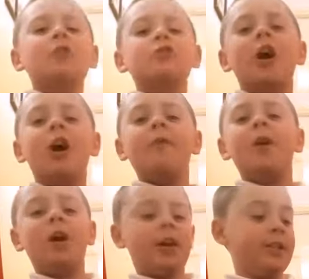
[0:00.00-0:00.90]
out
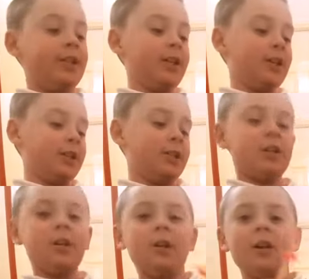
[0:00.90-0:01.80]
of
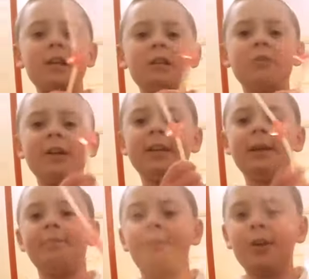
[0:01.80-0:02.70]
ideas. That's why I
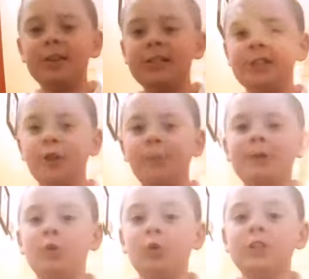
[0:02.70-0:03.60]
keep buying
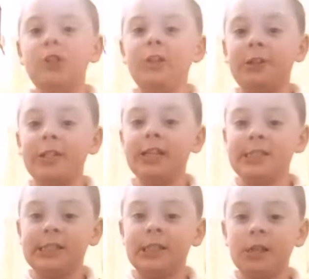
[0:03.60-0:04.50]
stupid toys like
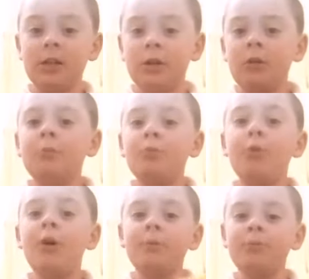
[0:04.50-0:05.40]
this.
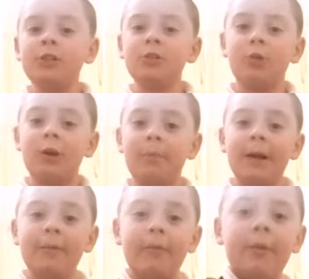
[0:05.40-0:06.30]
One, because I want to
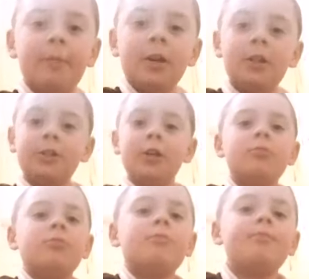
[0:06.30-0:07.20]
play with them.
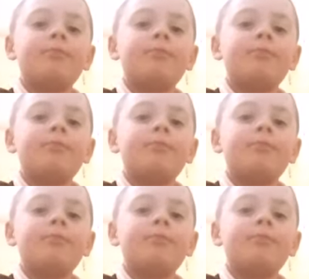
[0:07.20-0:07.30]
Two,